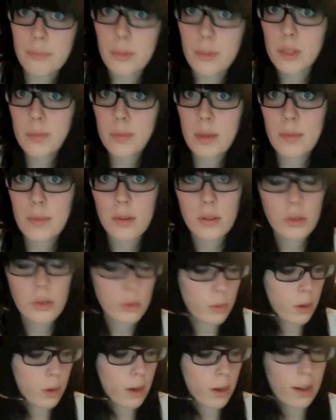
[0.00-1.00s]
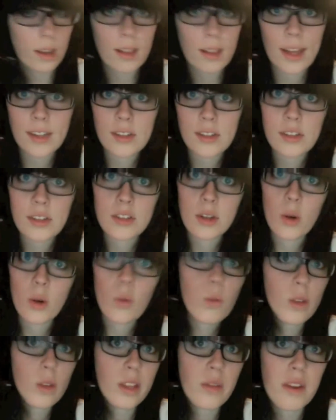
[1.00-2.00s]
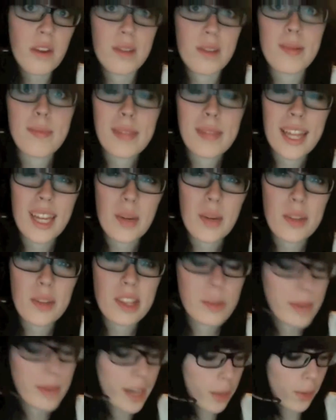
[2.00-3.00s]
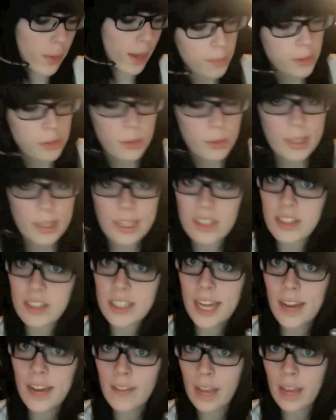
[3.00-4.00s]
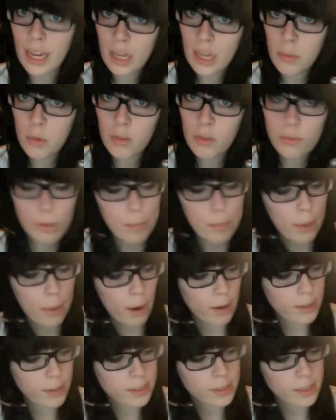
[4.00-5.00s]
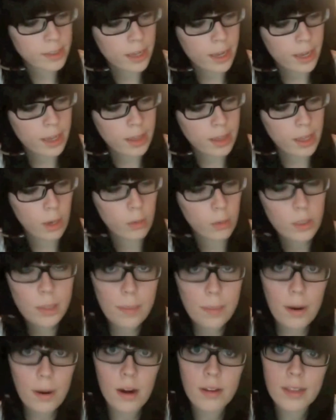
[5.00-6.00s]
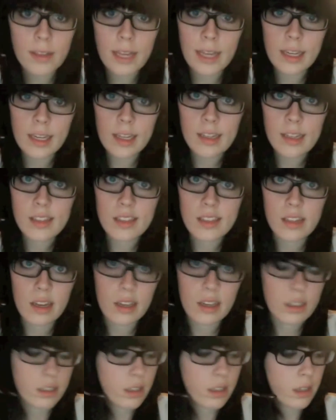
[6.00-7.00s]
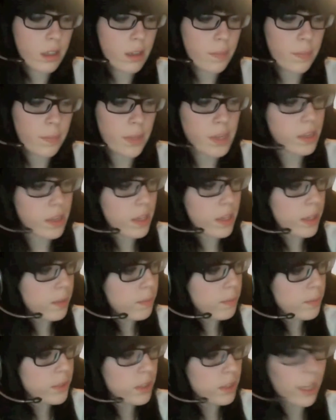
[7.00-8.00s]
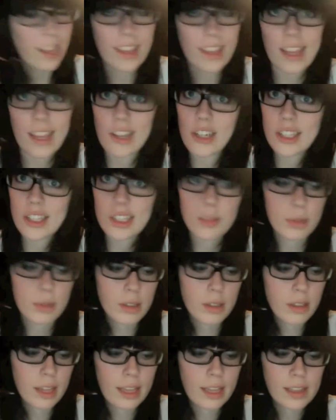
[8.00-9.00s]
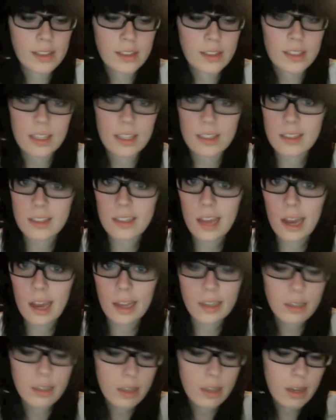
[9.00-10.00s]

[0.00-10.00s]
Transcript: Most people who are collectors don't really want to be playing with them anyway. So he doesn't have any movable parts. The only part that is slightly adjustable is his gun.